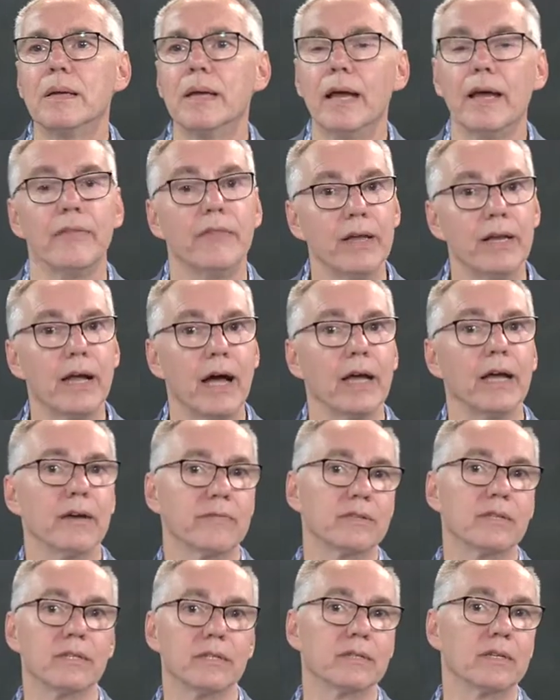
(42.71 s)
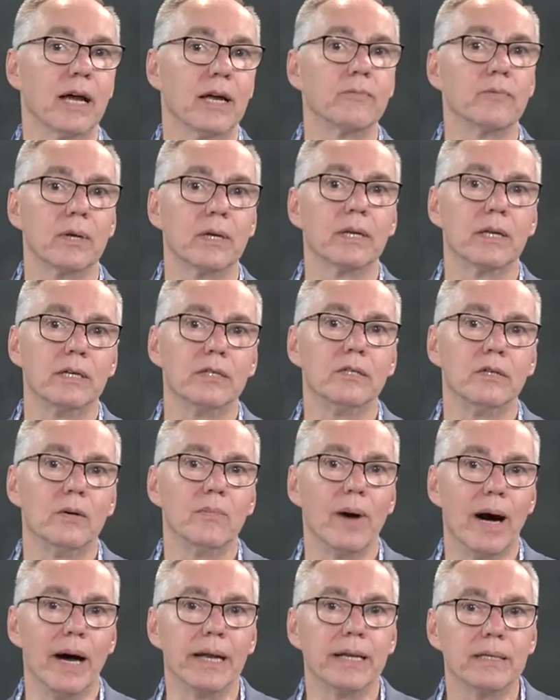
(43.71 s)
And then I have to decide what I'm going to do
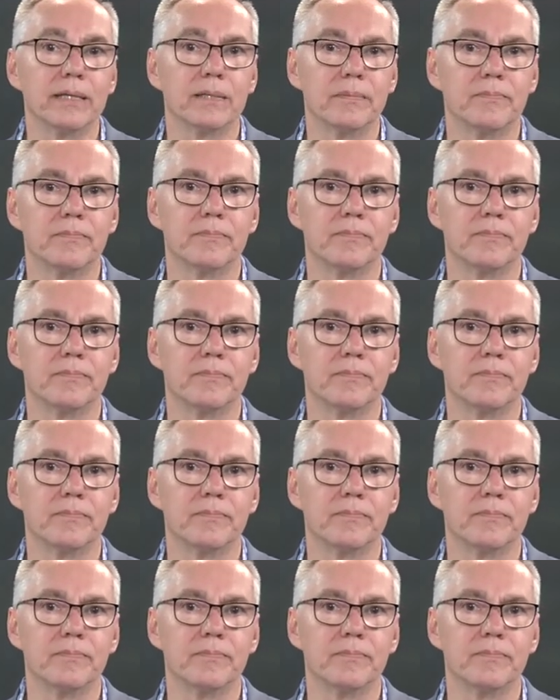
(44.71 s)
about it.